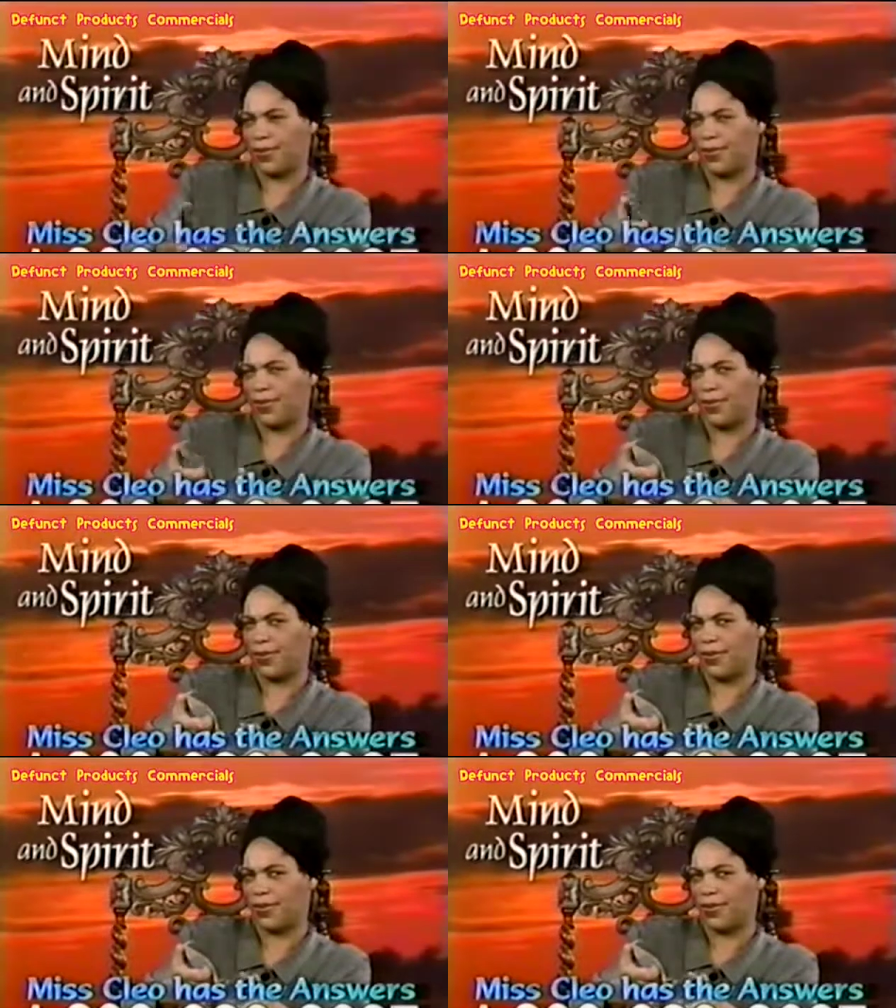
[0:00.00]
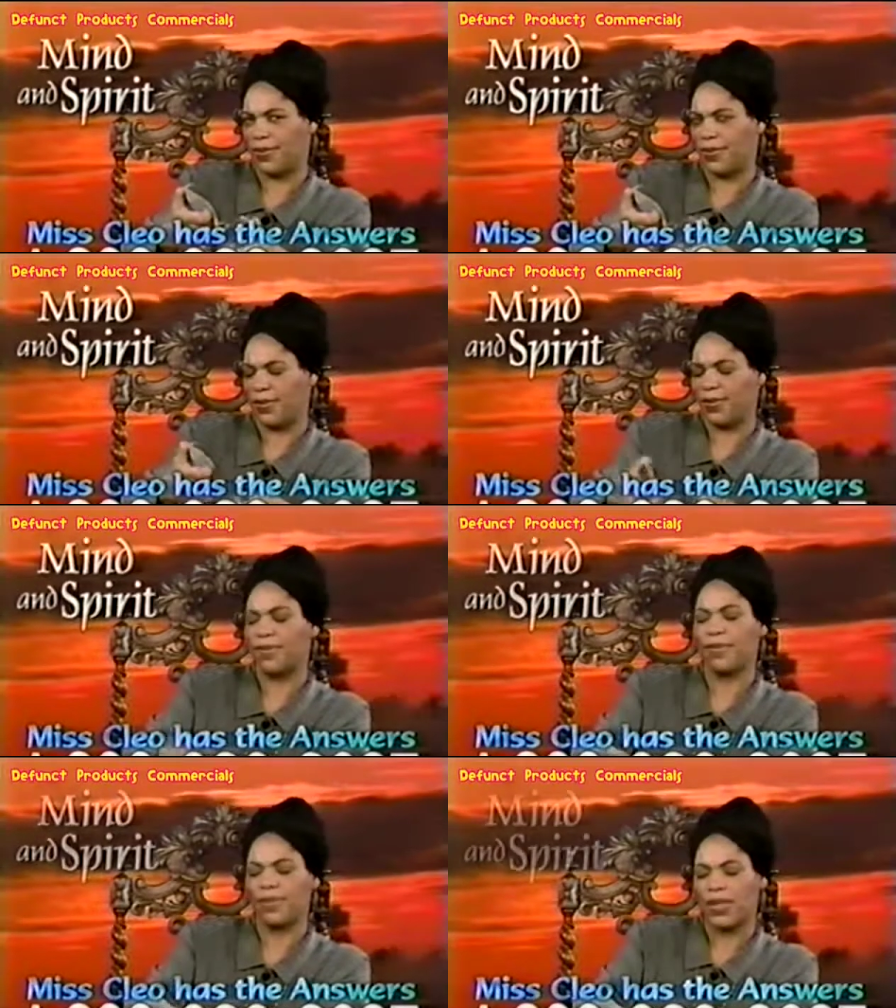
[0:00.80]
who the father of my baby
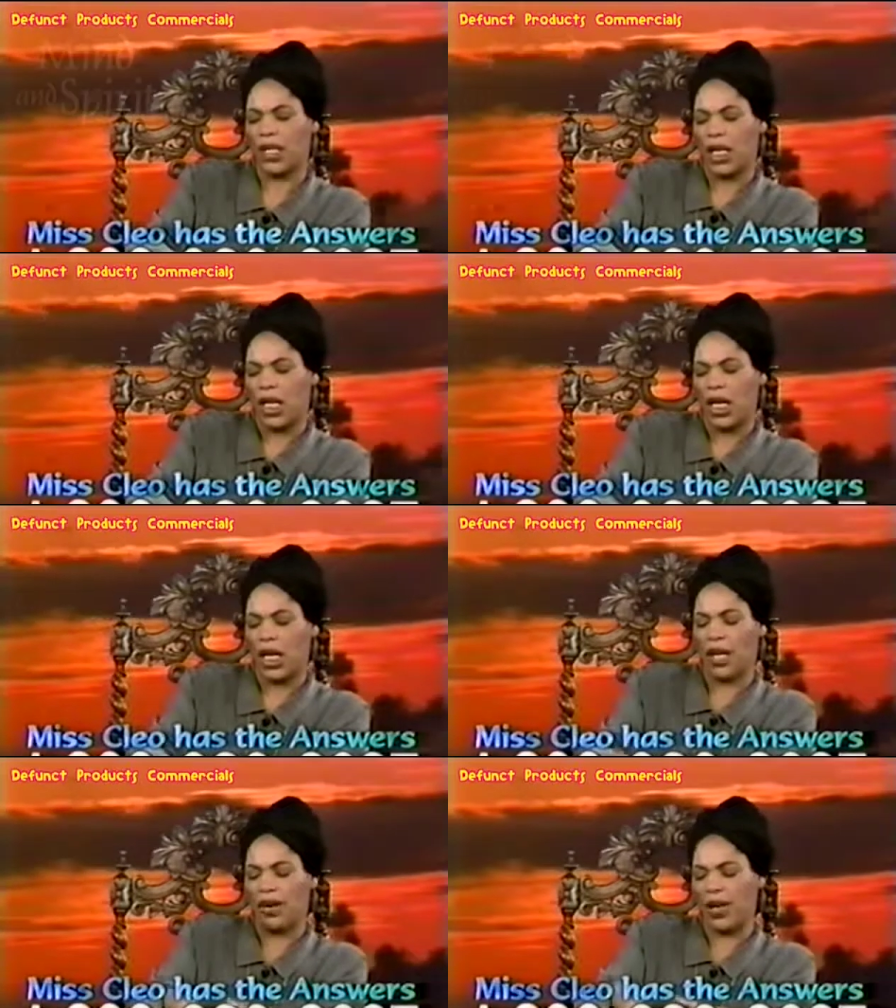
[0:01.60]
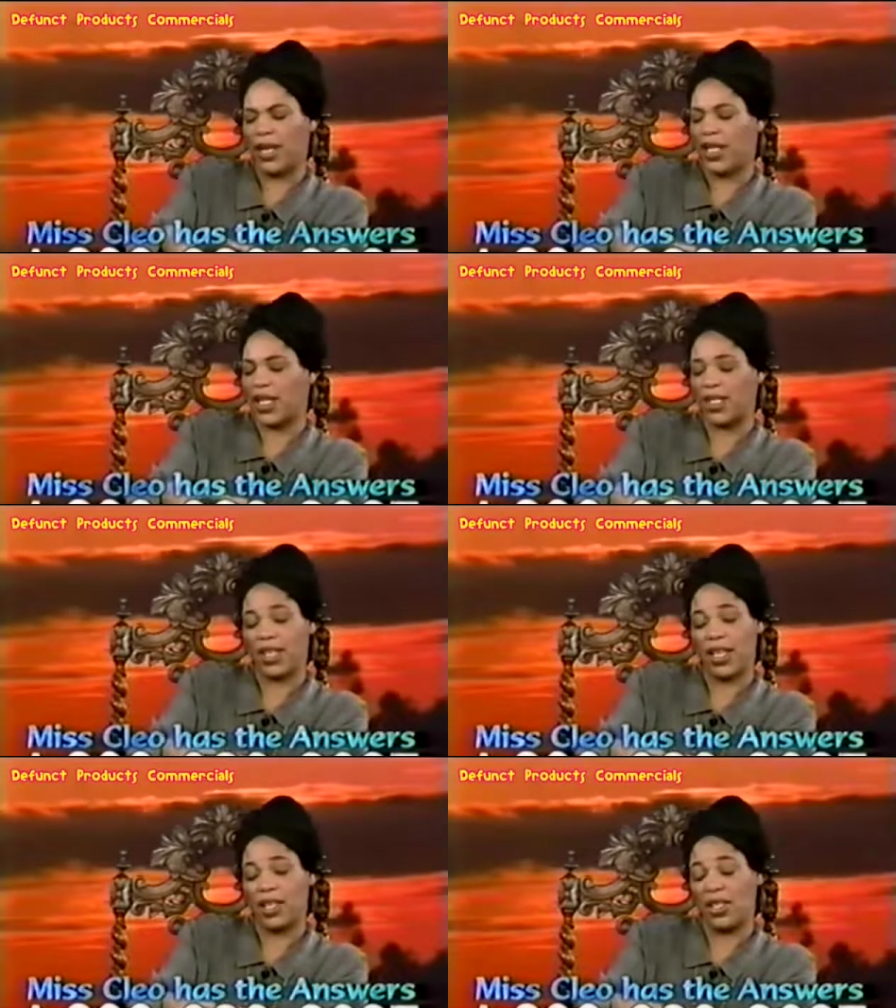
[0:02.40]
was. All right, let's
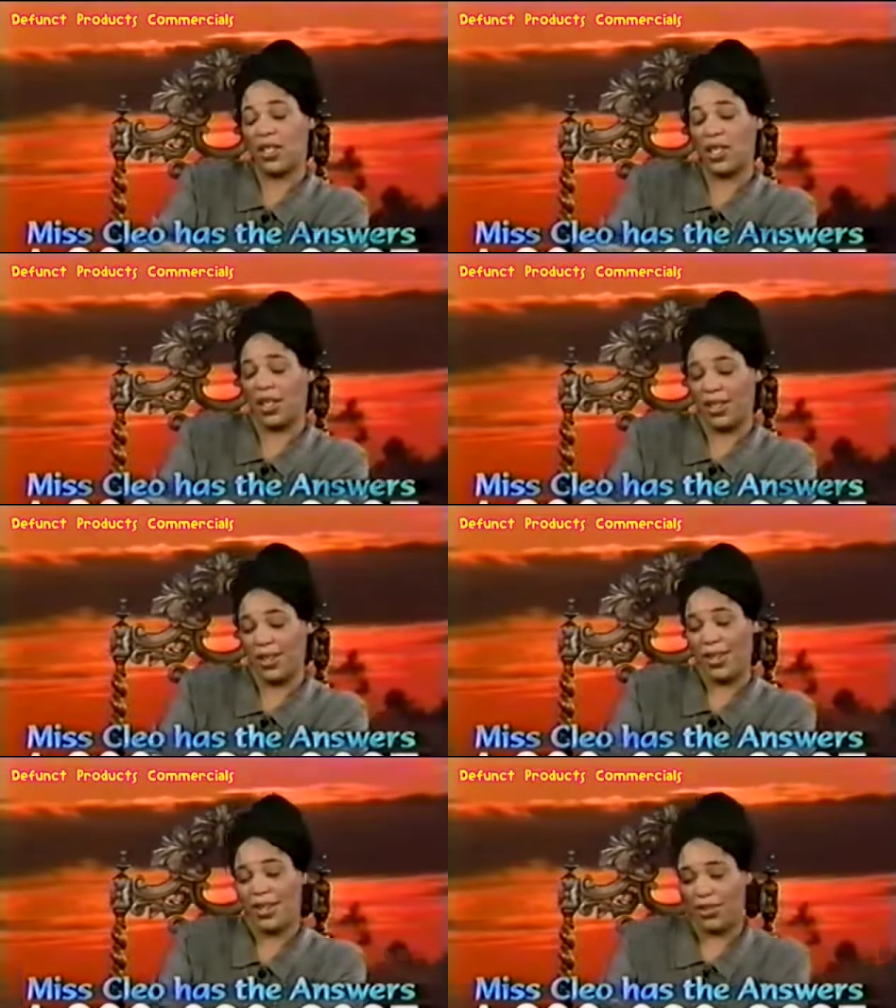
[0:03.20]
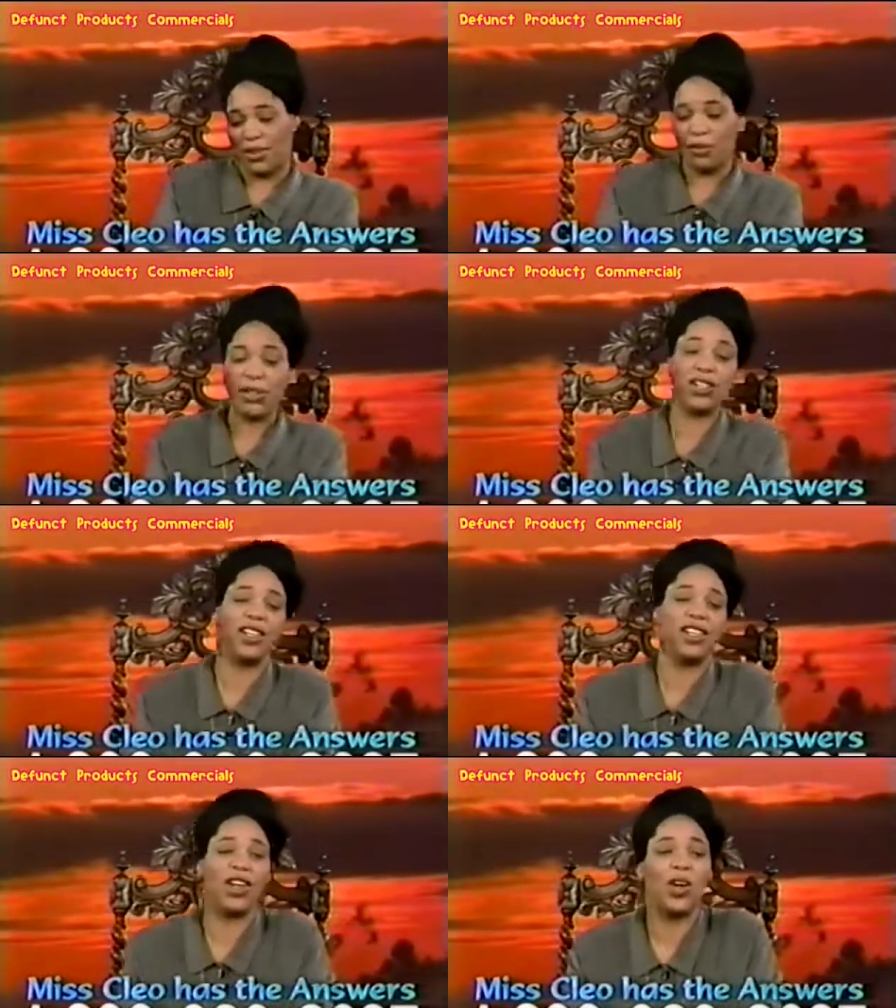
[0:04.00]
take a look the Miss
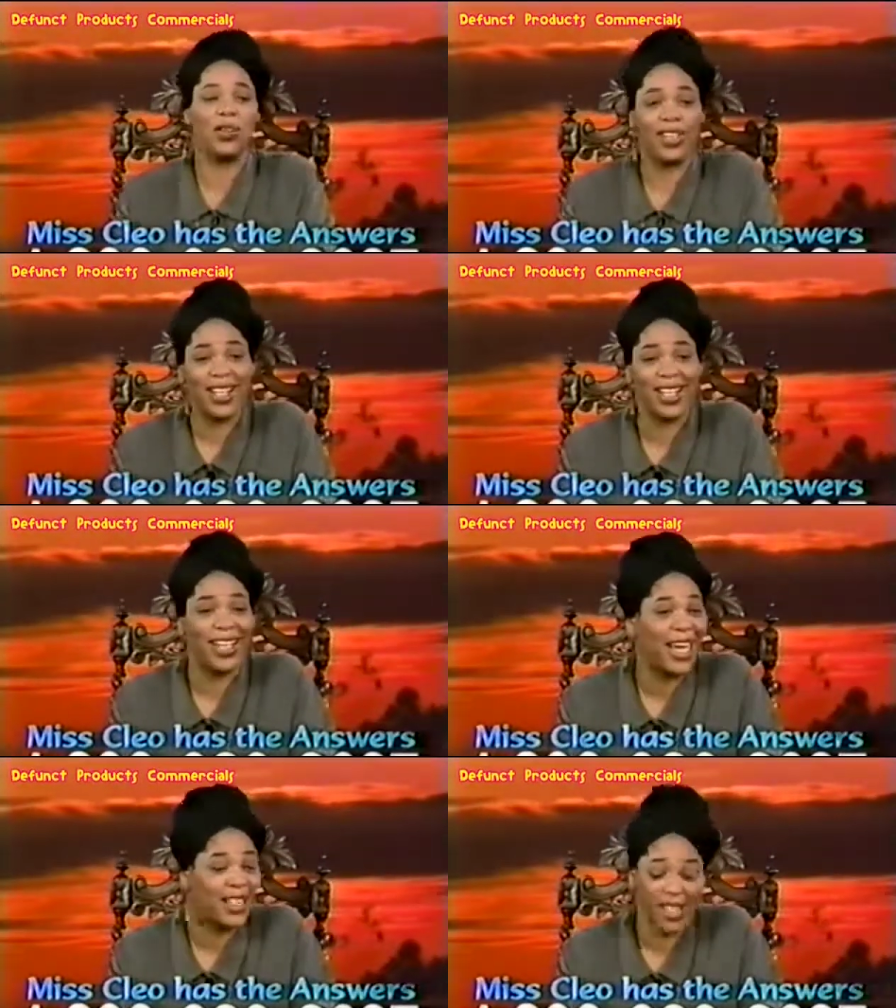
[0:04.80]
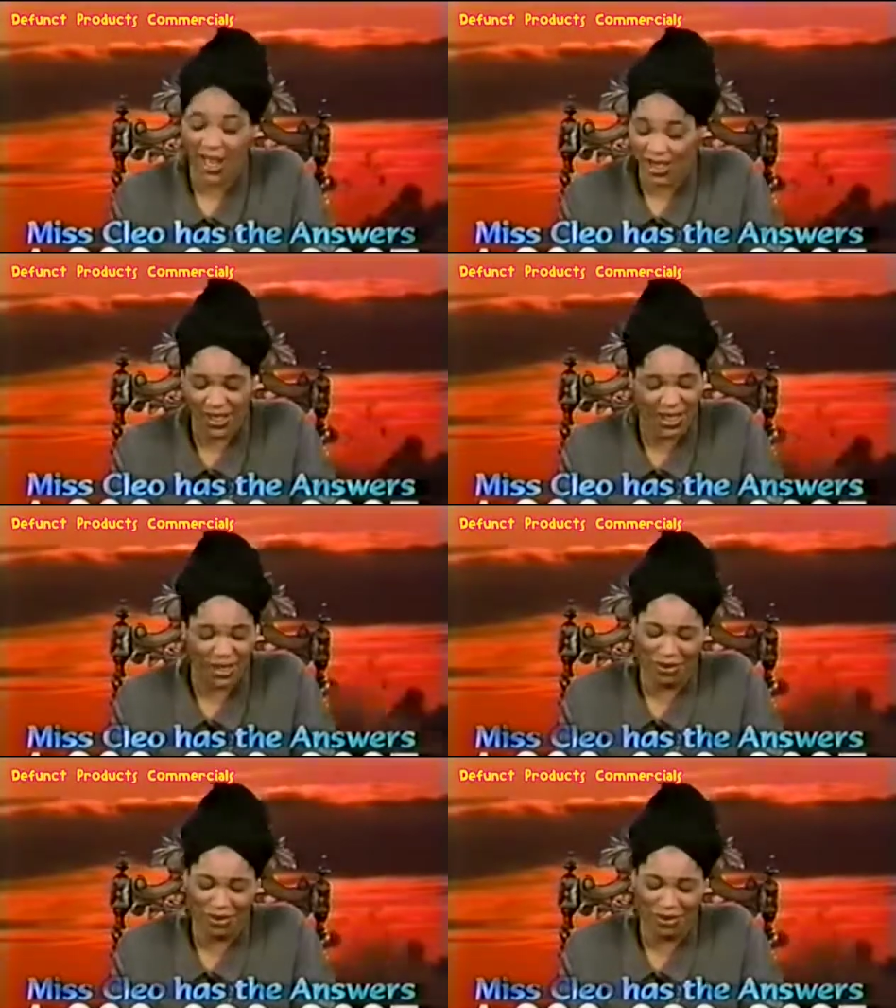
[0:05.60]
Cleo DNA test. I'm